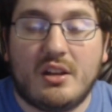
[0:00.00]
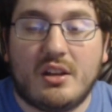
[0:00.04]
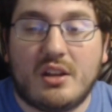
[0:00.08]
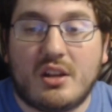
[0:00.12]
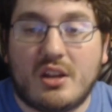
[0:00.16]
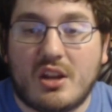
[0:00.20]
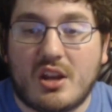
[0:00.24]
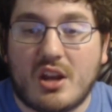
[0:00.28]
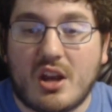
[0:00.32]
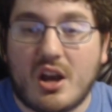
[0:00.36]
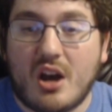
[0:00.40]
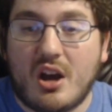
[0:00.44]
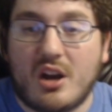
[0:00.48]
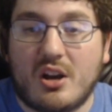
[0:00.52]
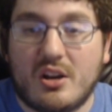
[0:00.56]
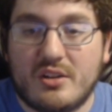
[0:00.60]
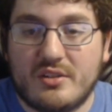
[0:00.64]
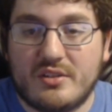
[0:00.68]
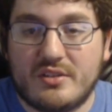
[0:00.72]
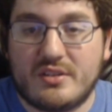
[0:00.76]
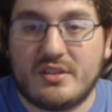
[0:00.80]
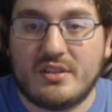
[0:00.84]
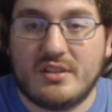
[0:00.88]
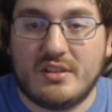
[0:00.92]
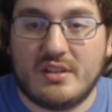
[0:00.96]

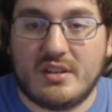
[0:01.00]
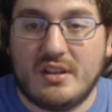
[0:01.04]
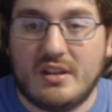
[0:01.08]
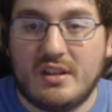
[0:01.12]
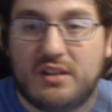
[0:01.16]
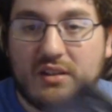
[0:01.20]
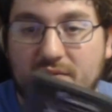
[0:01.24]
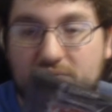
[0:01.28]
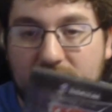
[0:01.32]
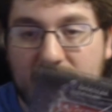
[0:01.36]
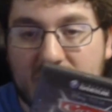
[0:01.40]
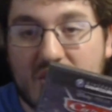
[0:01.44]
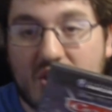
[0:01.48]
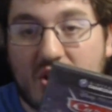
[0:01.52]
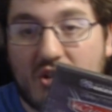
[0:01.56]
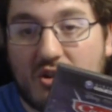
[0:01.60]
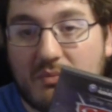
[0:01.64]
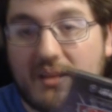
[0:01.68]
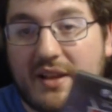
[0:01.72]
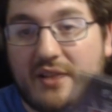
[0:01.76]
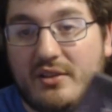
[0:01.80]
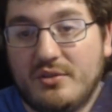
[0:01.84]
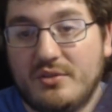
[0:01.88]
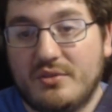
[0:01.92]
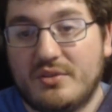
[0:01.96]
Cars. Sold my
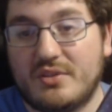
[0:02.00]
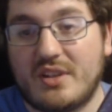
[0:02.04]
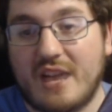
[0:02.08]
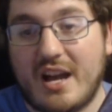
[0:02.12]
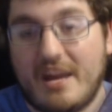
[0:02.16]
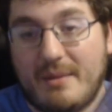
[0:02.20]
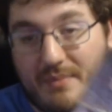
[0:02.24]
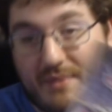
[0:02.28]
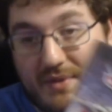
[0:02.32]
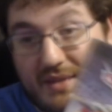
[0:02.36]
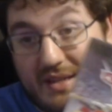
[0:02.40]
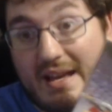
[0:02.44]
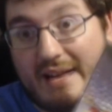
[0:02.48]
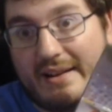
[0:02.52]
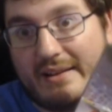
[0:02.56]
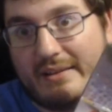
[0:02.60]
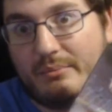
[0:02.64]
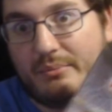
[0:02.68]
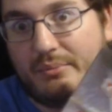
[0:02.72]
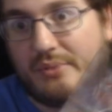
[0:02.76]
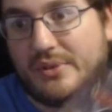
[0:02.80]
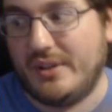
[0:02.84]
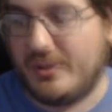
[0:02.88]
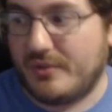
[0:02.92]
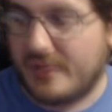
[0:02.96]
loose copy. Got a
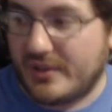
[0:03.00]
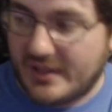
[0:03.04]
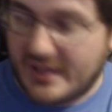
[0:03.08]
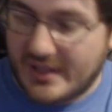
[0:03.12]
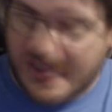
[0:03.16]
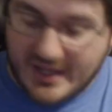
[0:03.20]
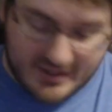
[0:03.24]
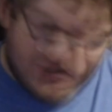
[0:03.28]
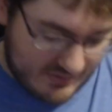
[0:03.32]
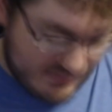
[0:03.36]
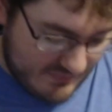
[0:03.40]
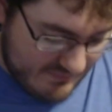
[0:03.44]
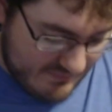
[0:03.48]
complete one now.